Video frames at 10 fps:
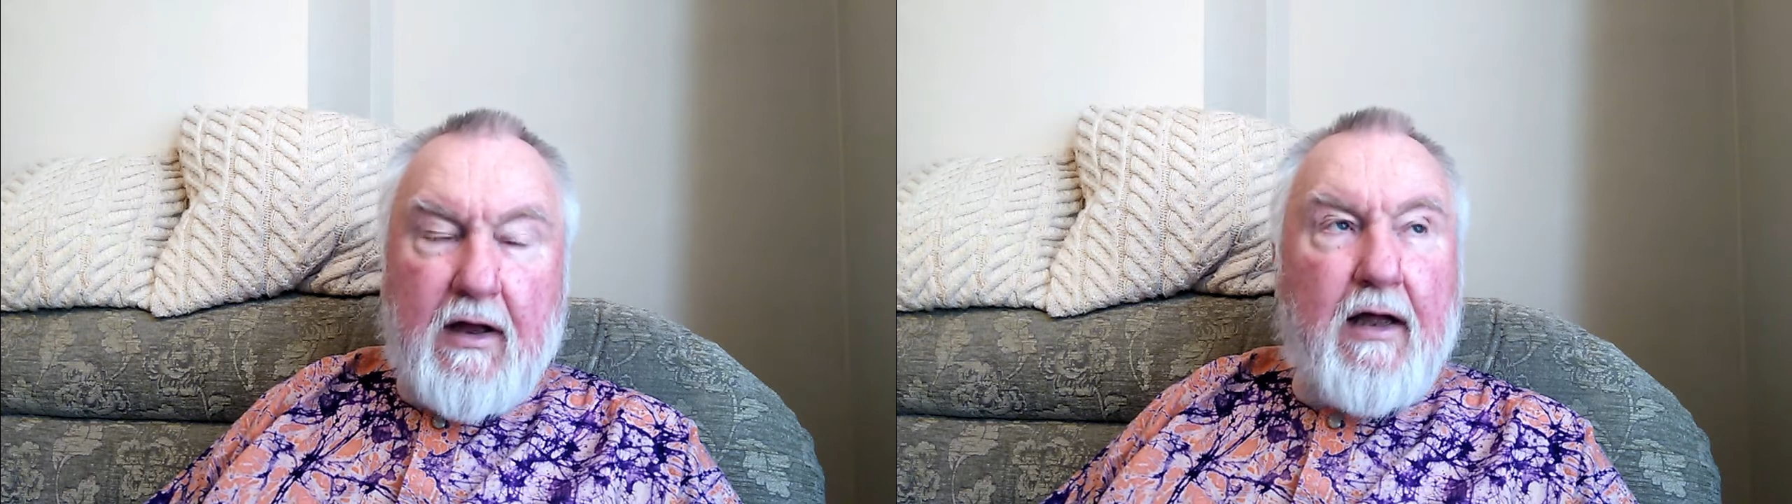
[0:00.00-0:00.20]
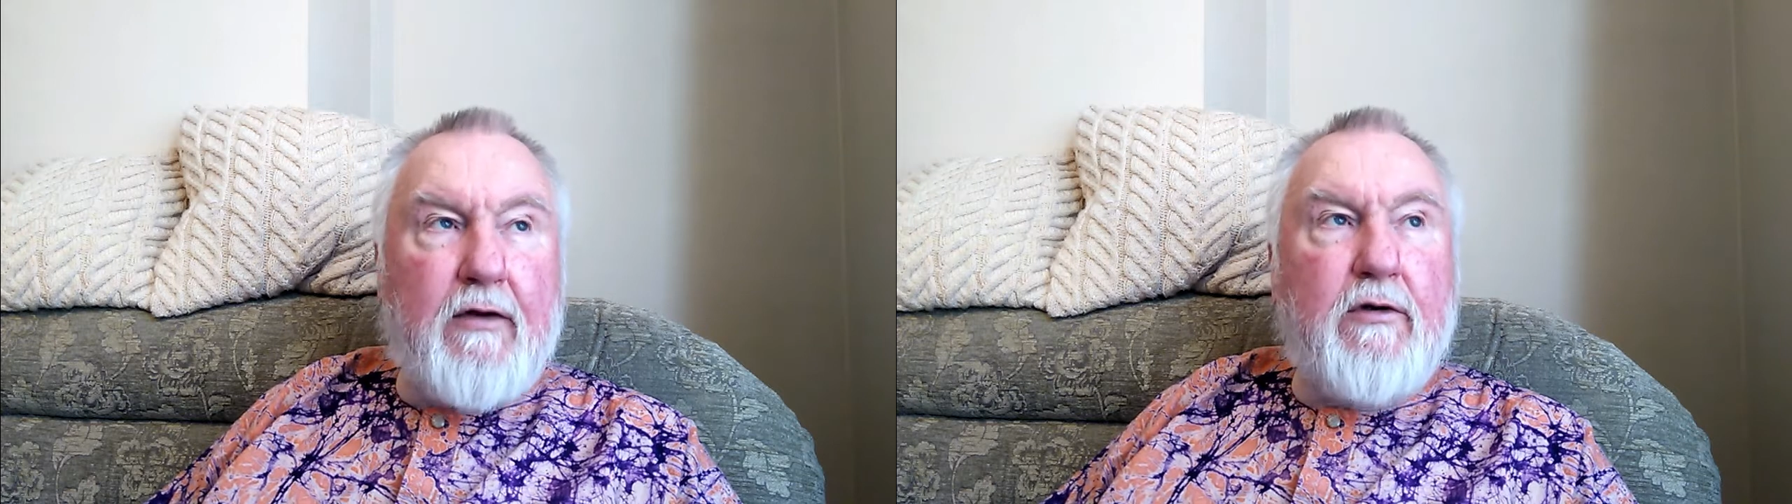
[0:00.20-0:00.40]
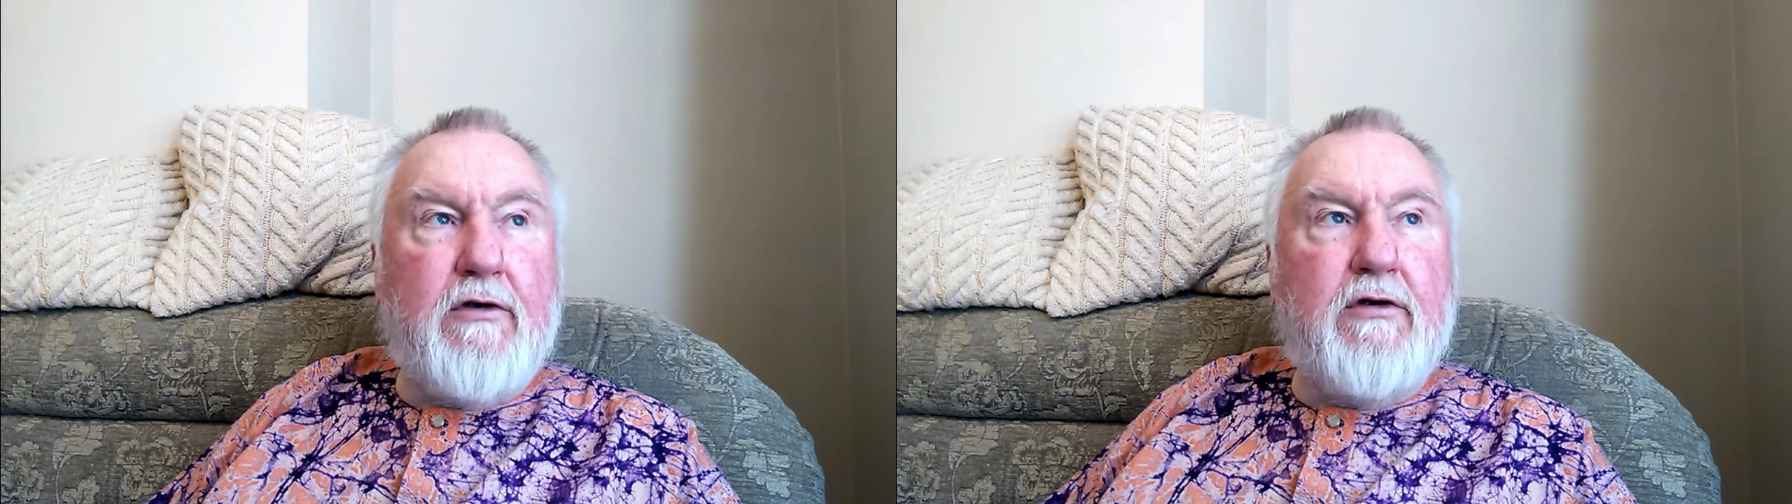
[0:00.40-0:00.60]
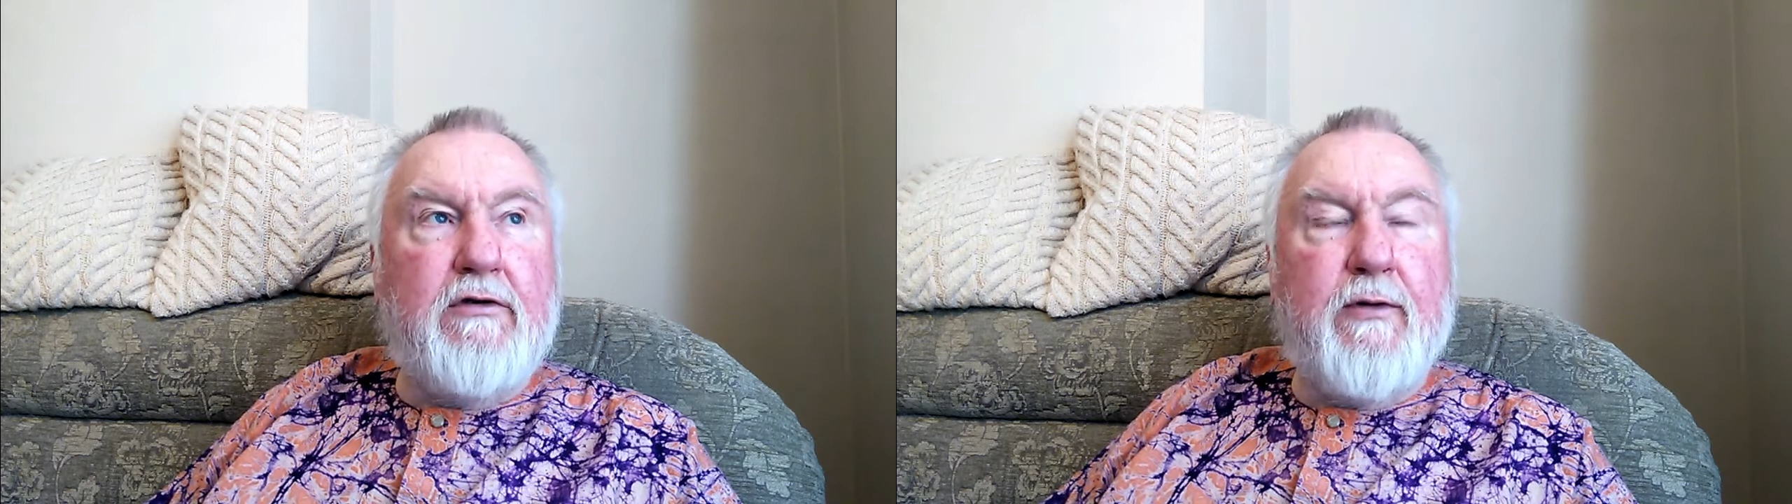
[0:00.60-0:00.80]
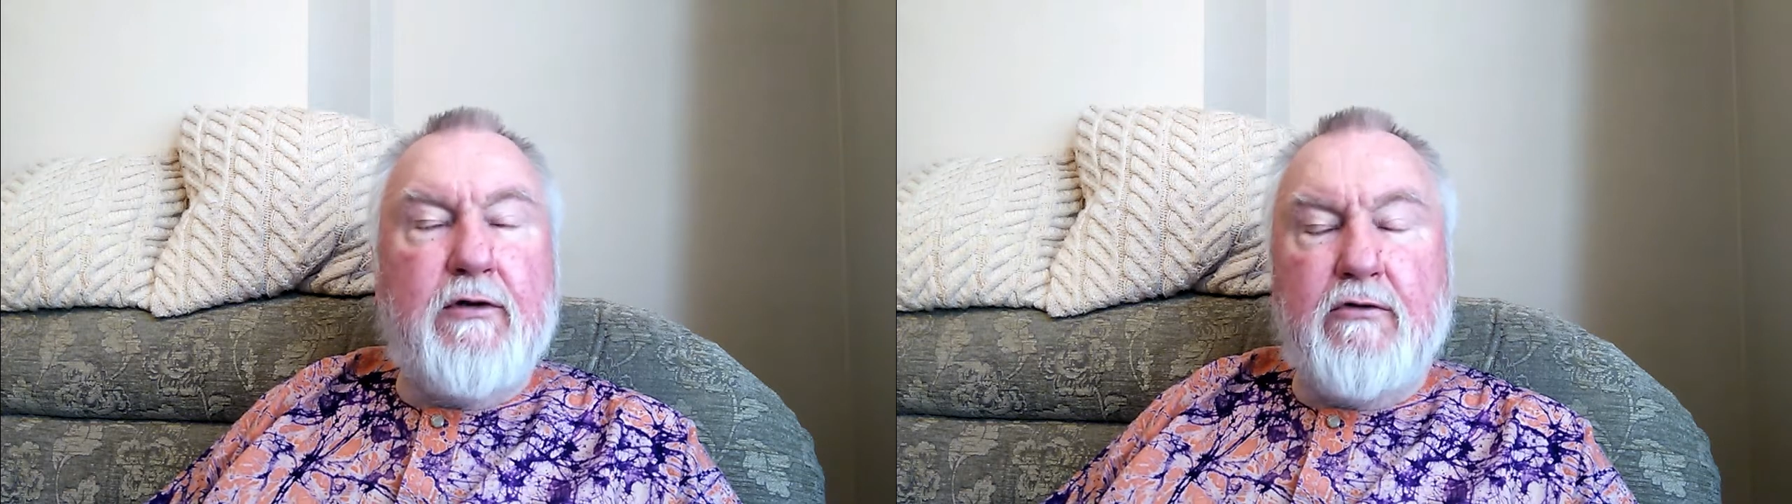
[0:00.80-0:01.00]
and which has
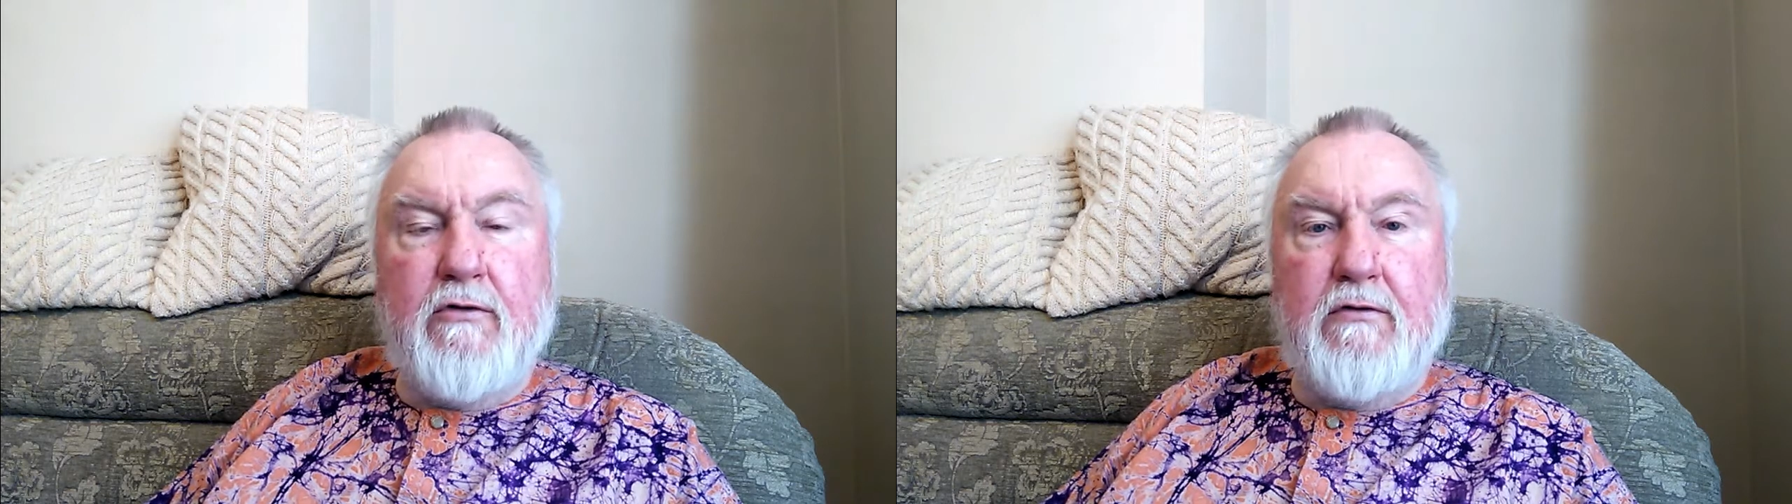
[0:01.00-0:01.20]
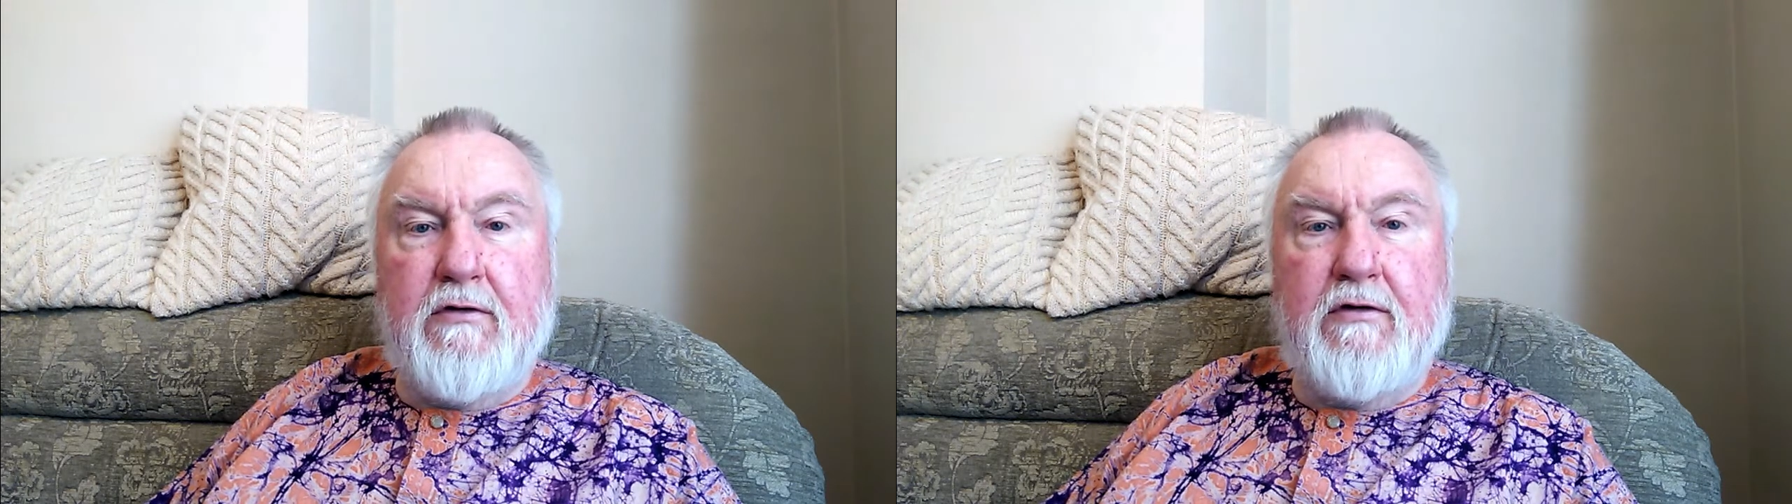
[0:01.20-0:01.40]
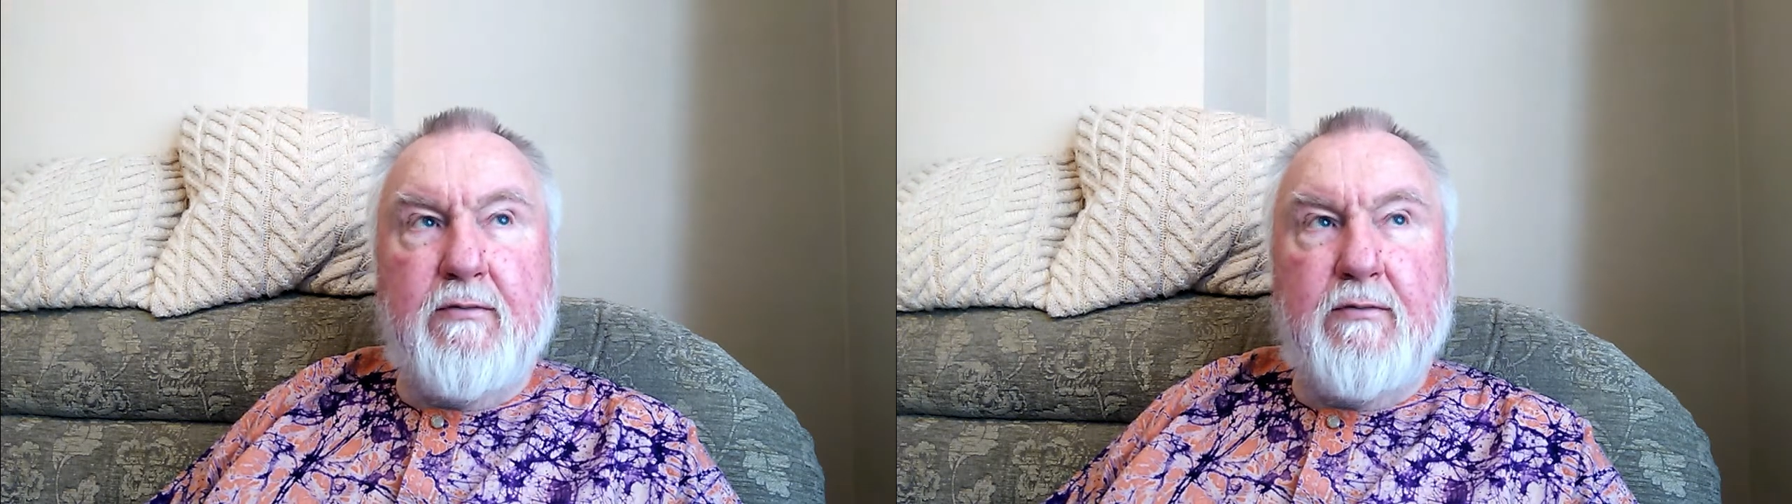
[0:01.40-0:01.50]
been taught us